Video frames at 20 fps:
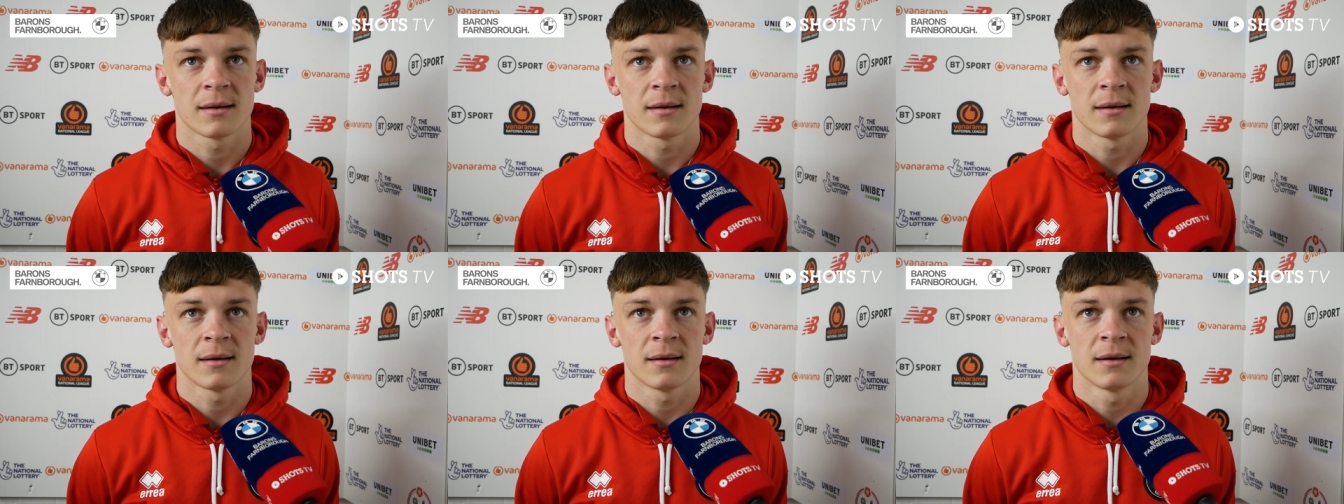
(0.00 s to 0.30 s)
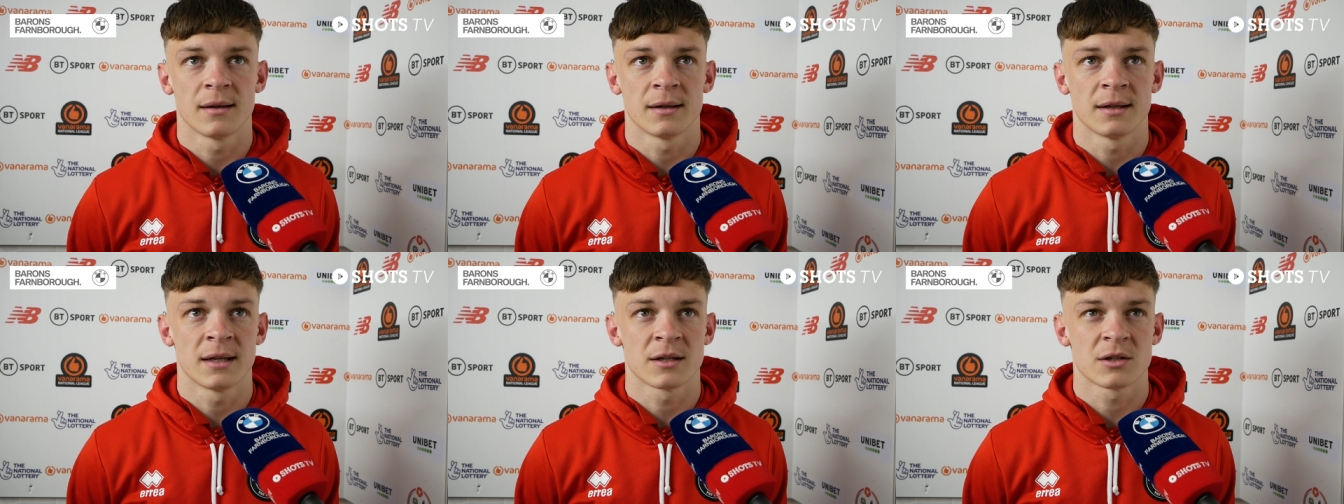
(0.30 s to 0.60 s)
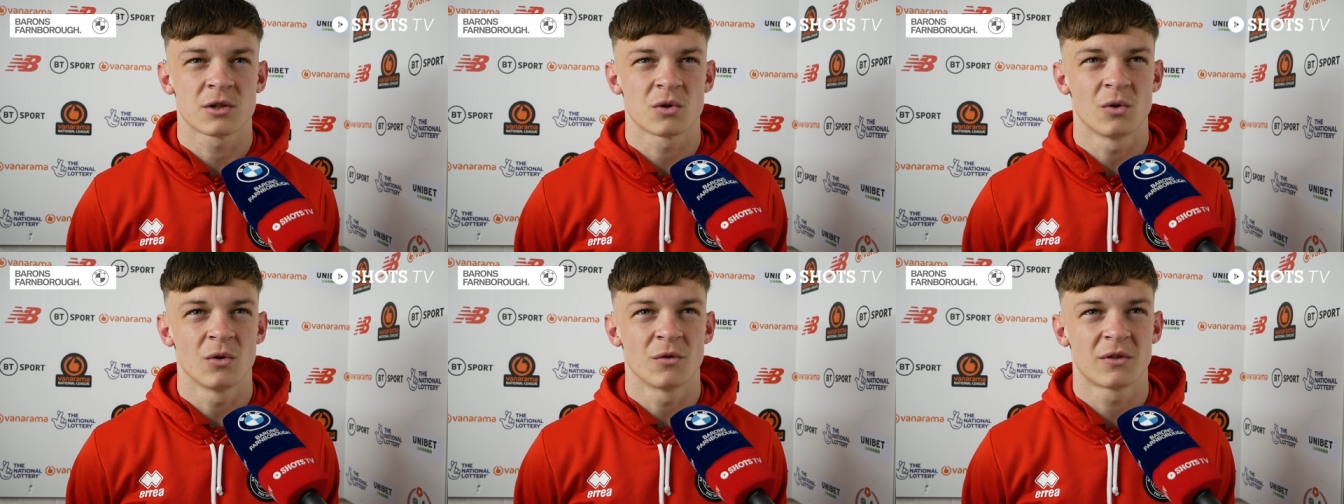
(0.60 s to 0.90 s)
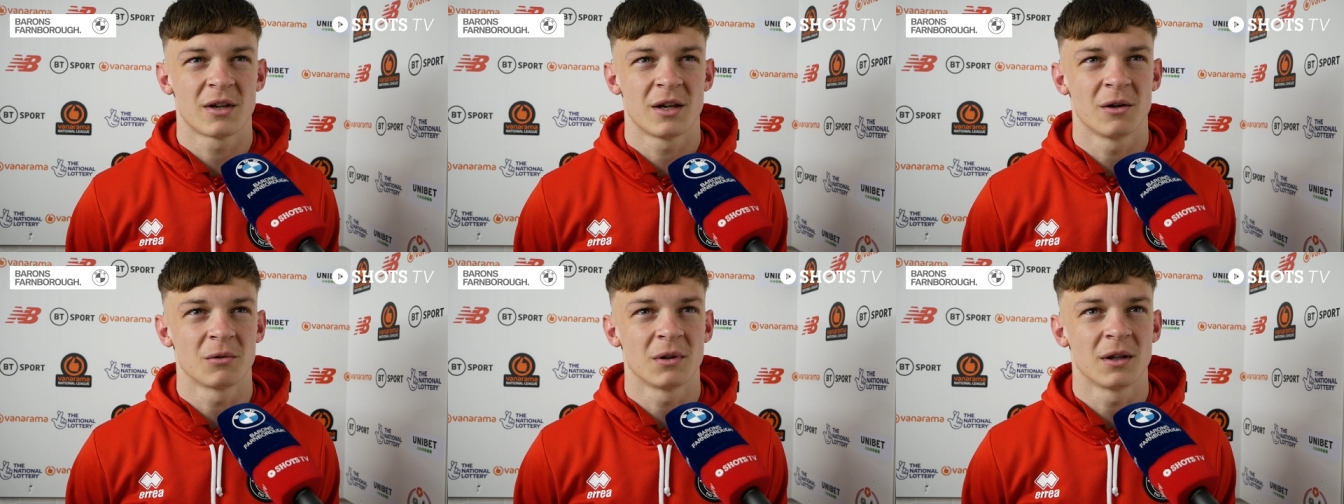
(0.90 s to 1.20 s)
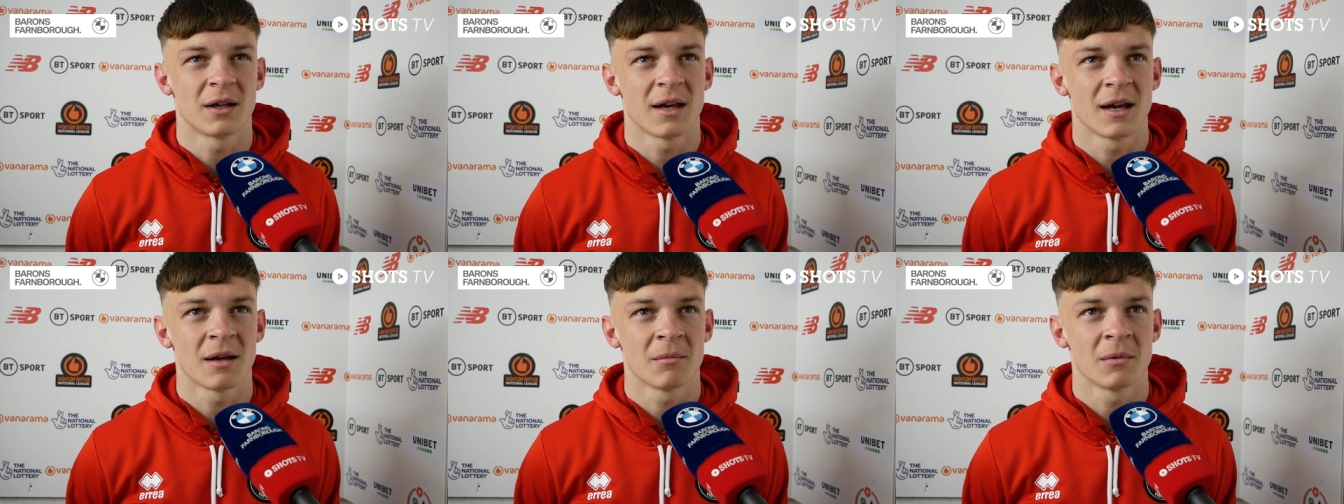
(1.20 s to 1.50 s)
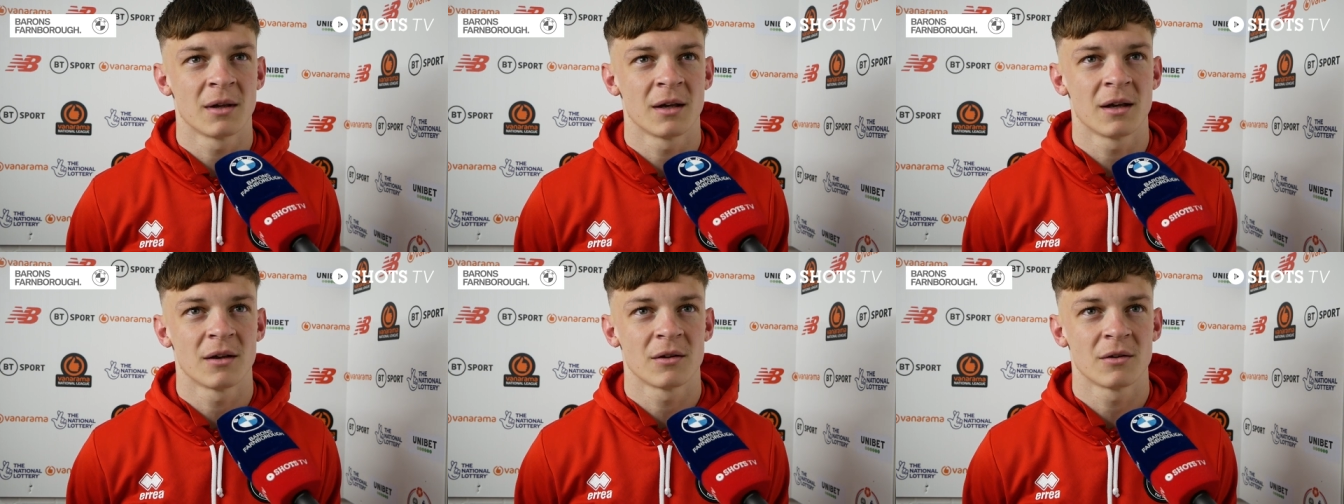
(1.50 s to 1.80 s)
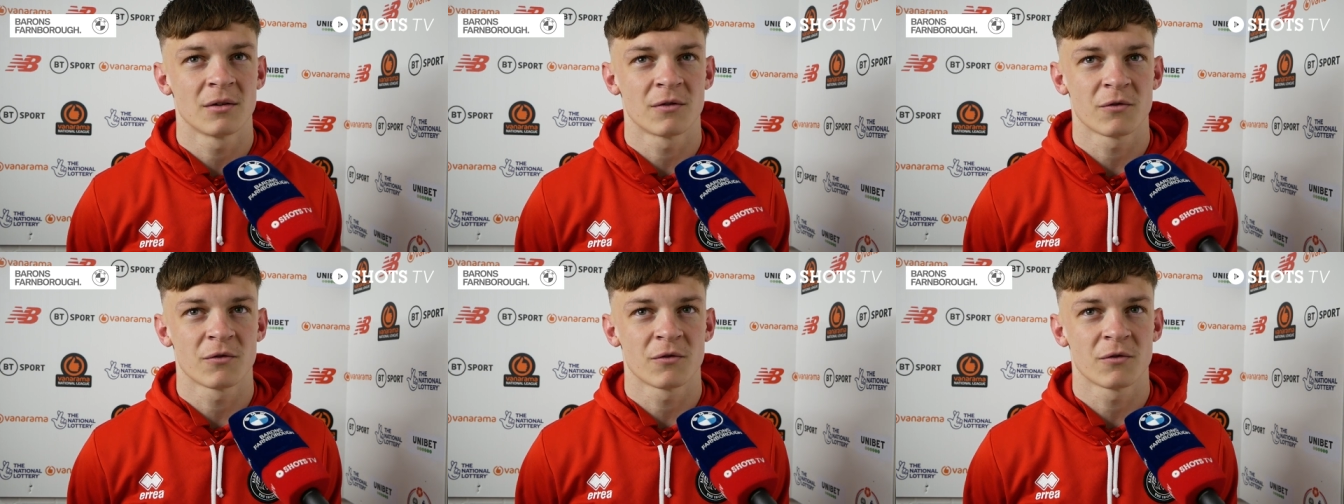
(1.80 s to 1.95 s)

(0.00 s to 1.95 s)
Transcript: and that sort of killed the game there,